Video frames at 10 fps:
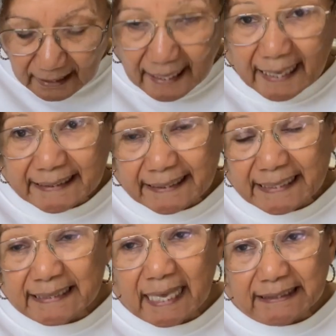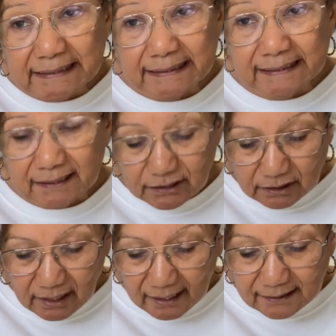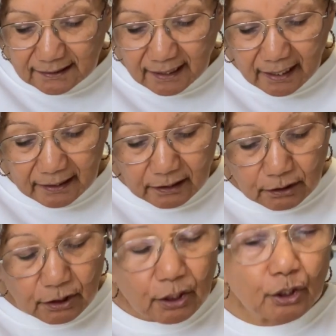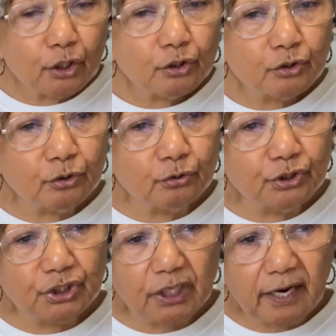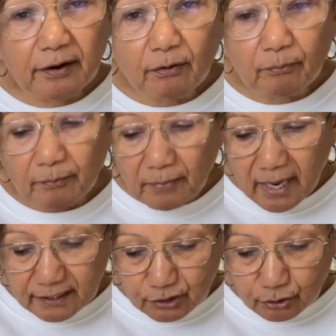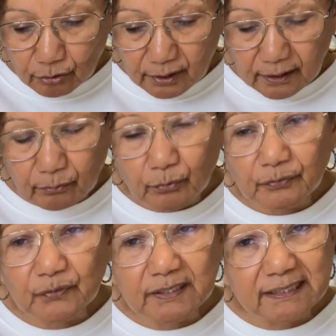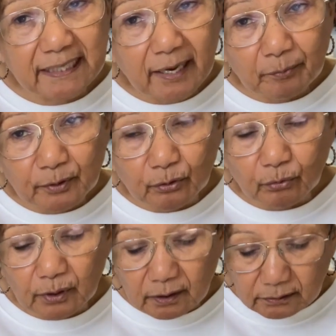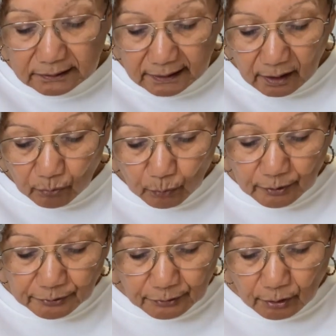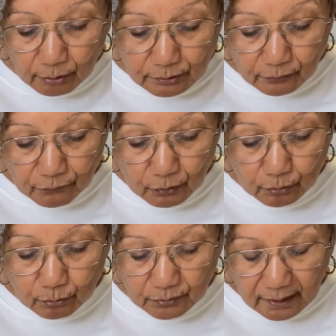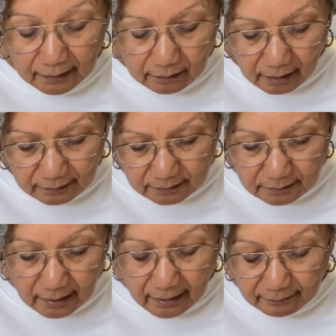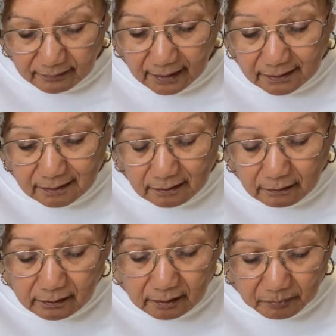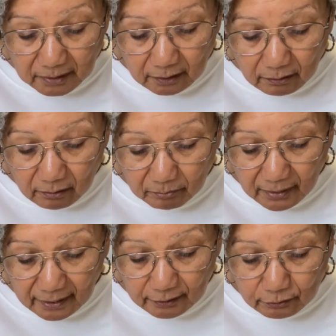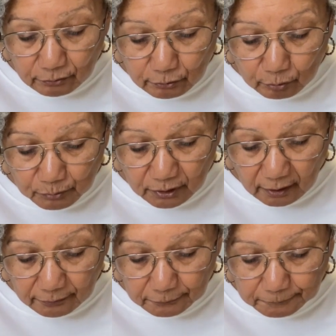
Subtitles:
And in that decision, I decided to share my journey with this sampler quilt with those of you that look at me on my YouTube channel.